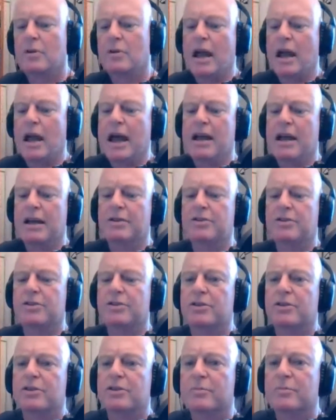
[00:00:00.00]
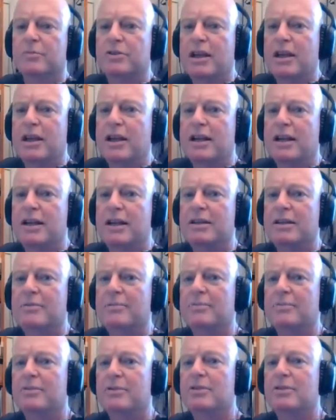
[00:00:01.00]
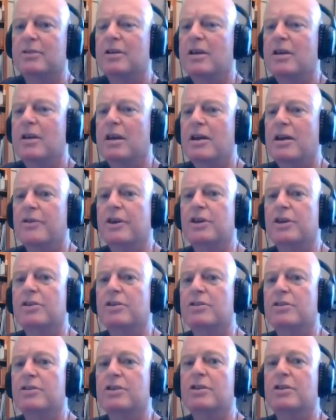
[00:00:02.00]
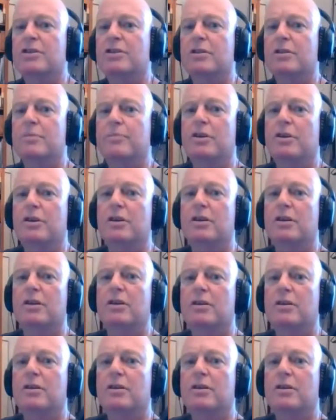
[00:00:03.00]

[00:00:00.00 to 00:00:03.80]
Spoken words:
and sometimes they just disappear.